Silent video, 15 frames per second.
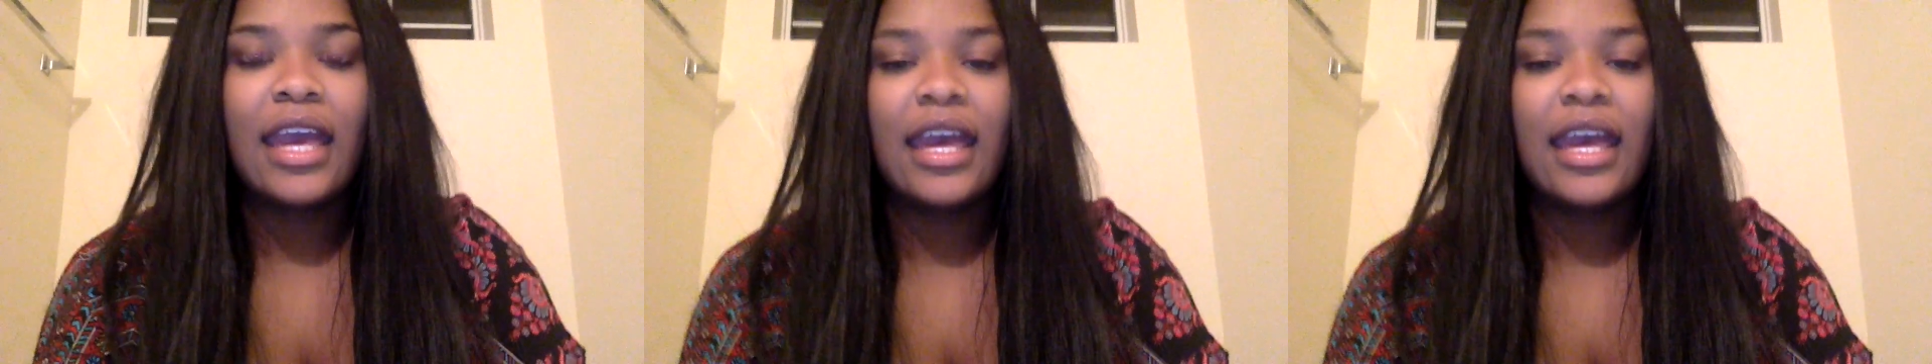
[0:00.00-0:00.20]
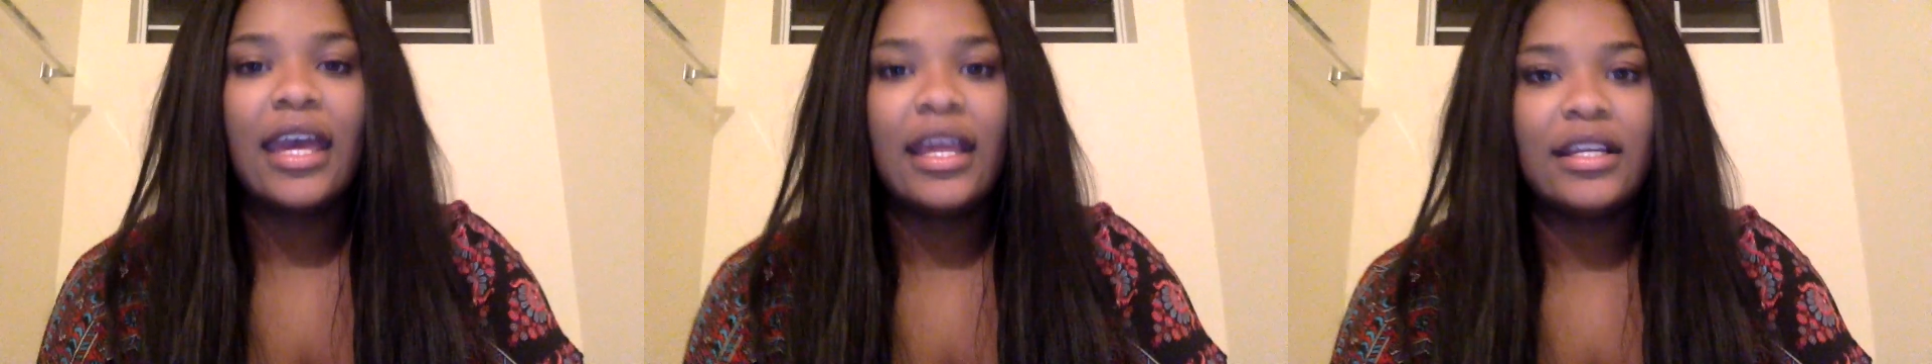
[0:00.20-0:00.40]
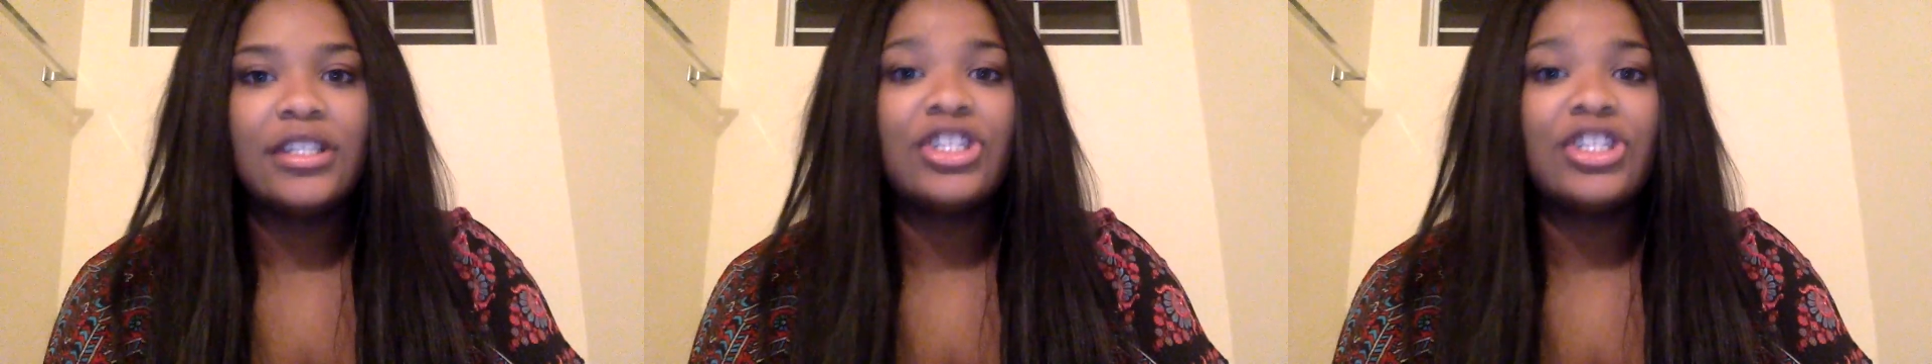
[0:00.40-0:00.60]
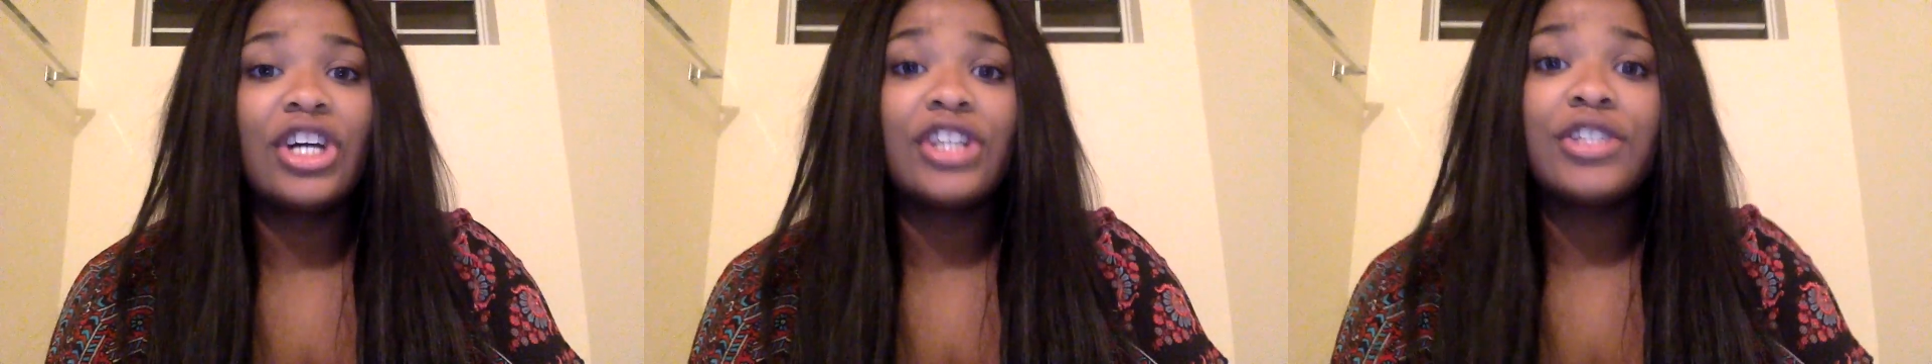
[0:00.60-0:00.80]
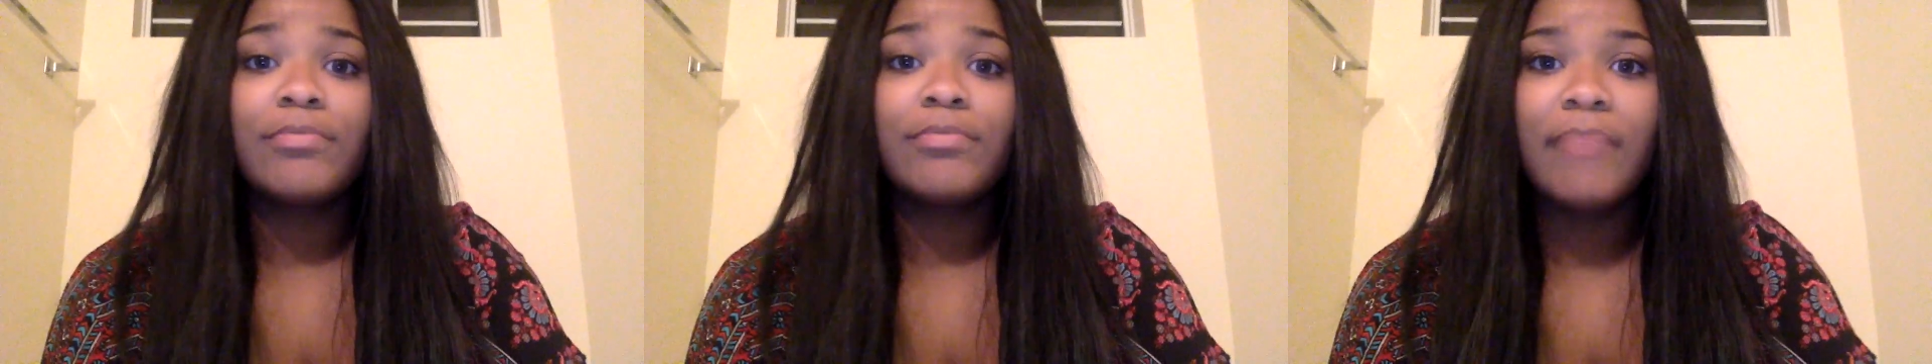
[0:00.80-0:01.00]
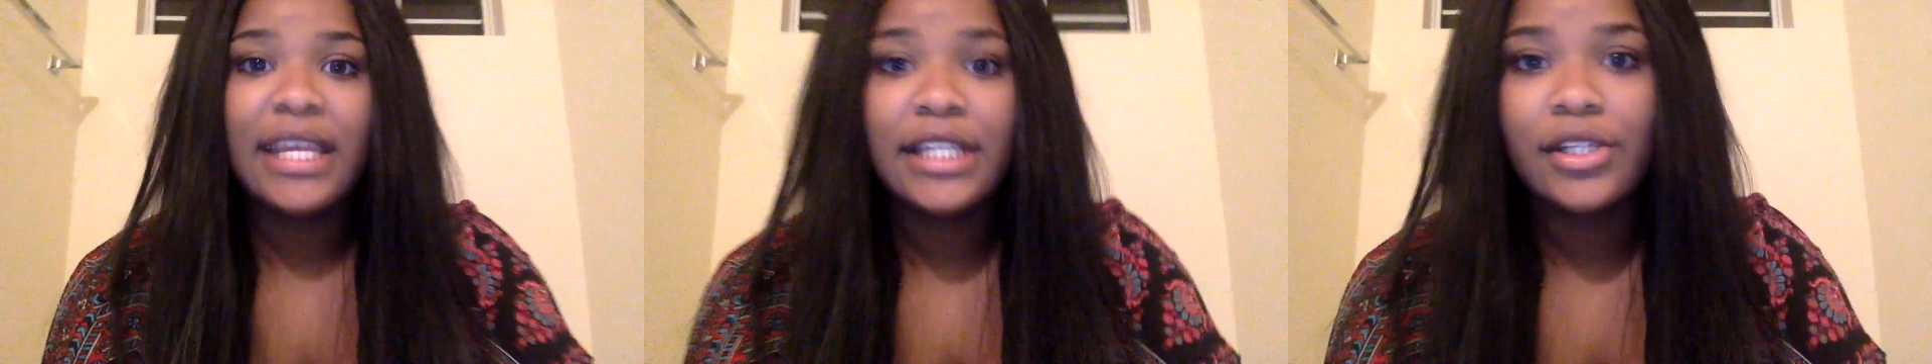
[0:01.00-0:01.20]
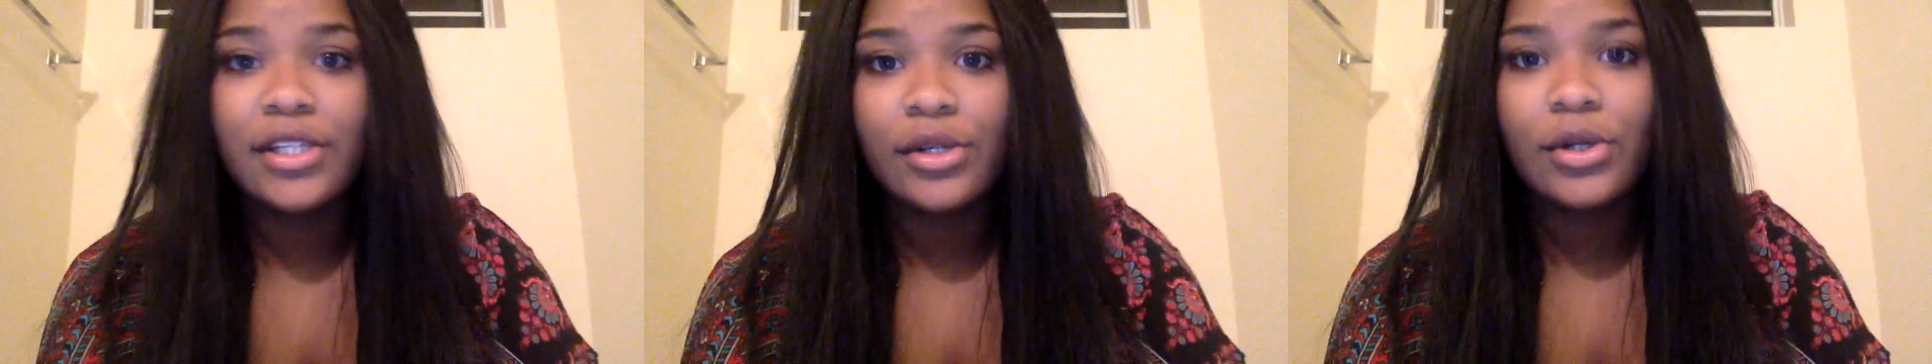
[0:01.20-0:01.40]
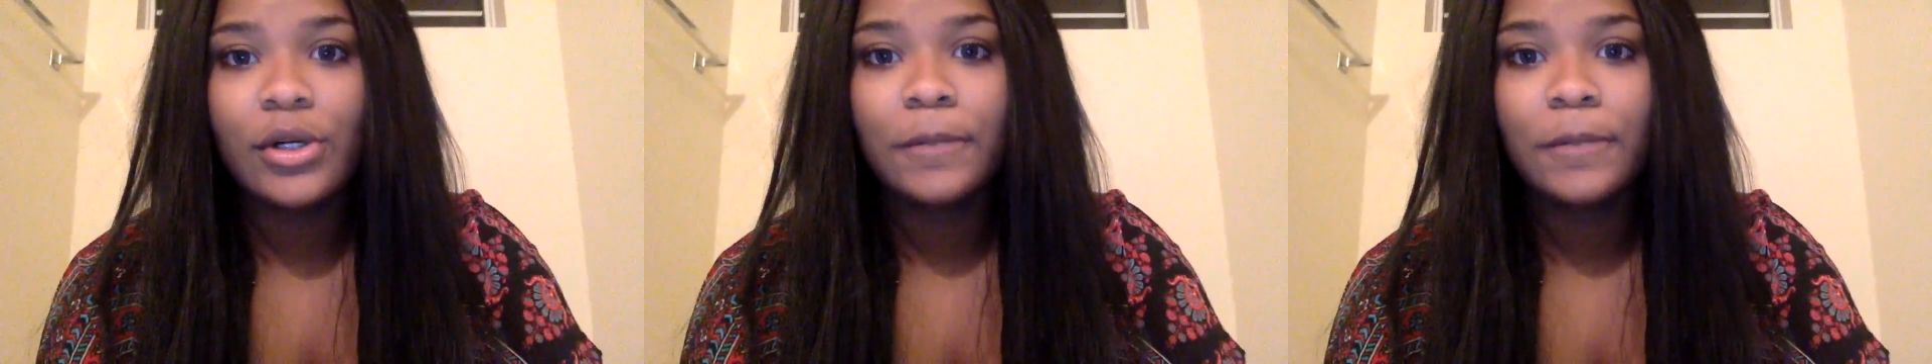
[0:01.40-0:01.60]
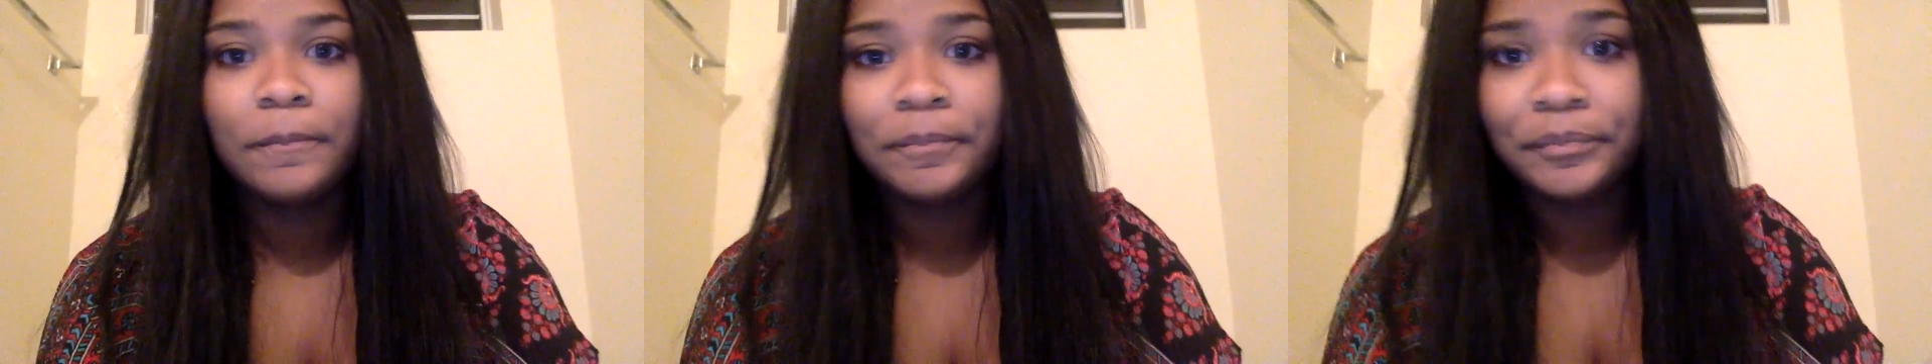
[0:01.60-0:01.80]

and judgmental,